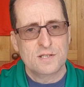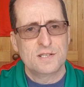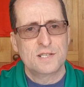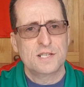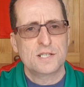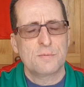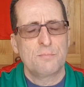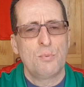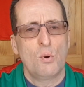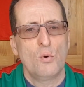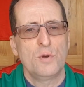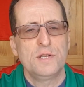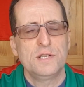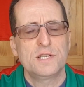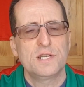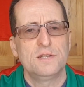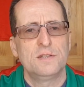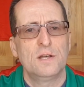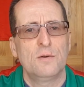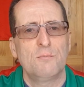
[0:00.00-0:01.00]

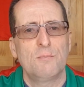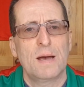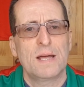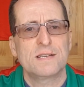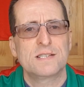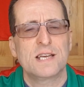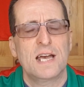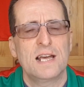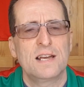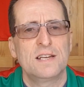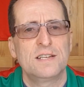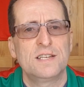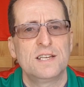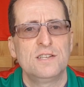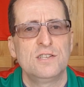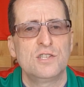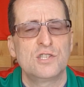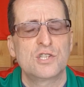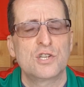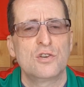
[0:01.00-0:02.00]
disappointing that Matt Taylor
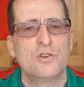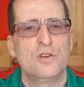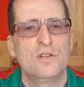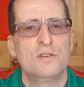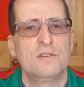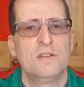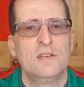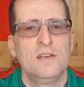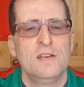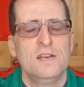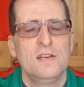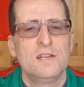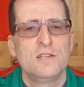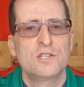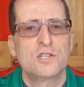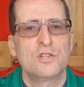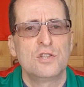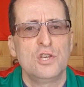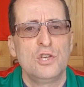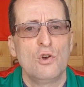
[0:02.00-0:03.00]
didn't turn
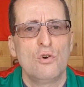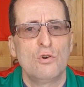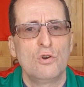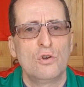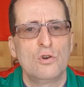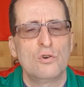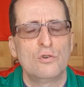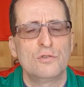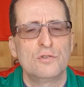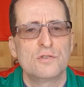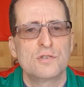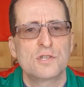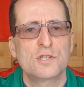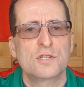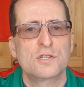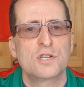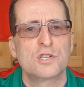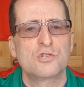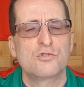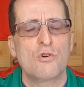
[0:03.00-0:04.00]
to the young
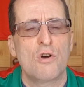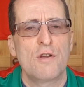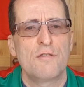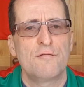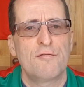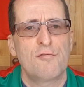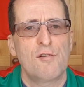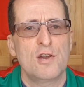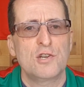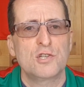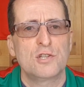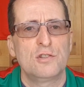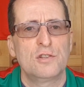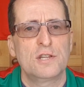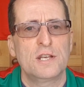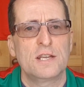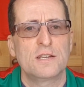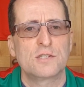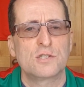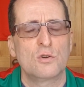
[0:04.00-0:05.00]
guns to try and freshen
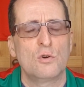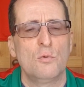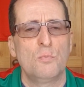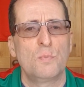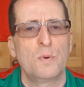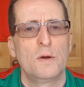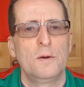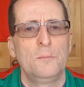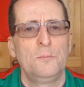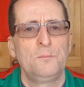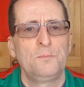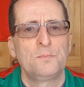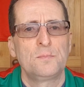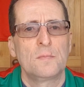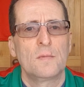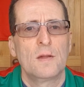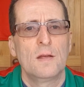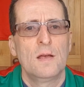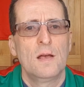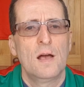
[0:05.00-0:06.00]
things up
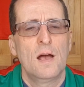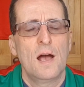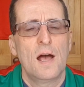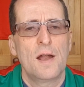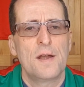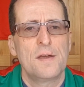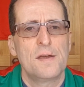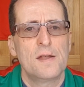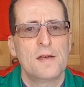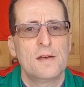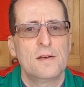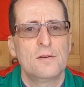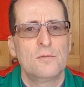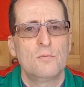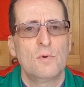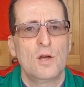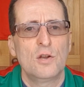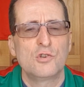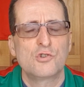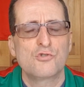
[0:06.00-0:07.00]

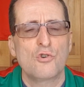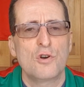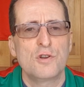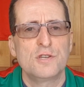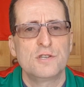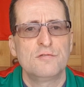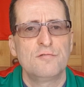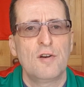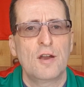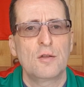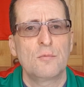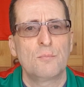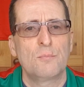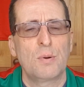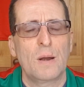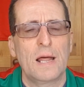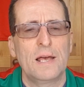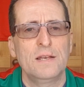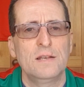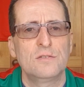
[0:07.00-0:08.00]
and try and develop
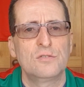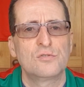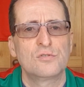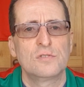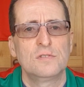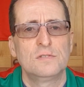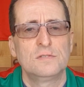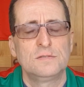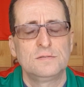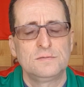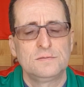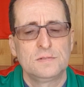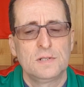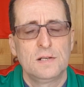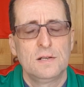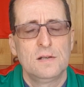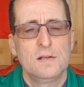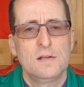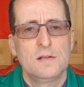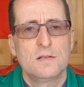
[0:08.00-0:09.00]
players.
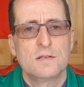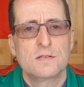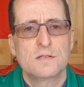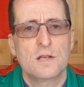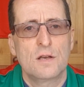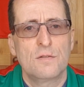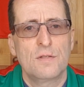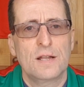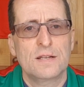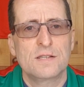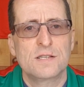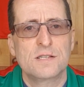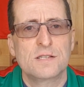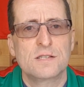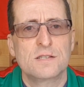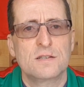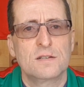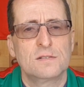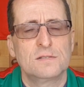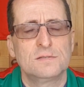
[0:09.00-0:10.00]
So
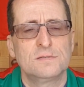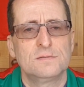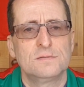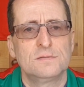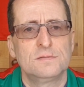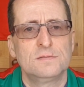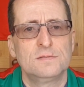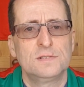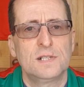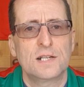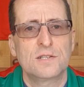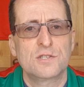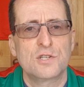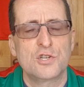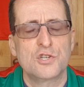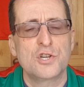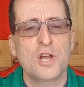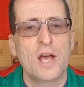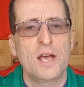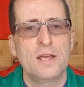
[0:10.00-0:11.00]
that's a
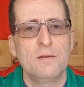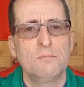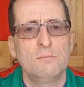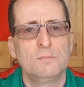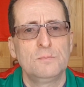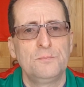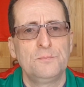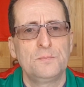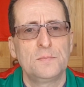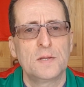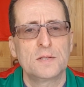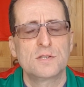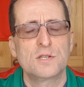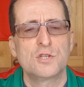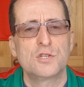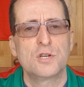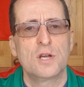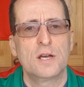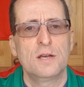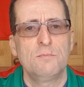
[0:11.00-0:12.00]
shame.
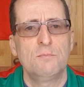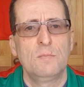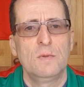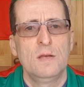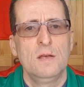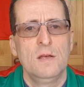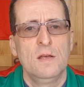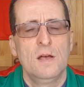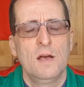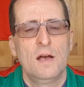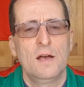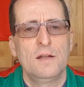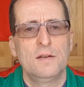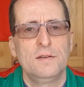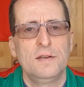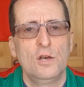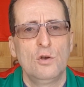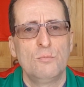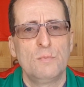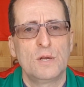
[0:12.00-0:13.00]

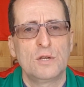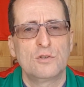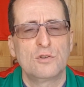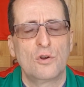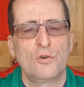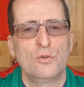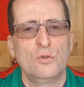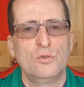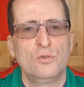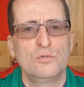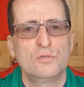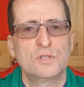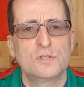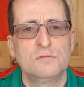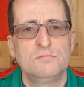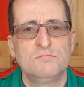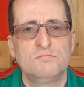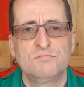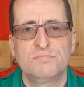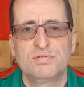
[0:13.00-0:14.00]
Neil McDonald,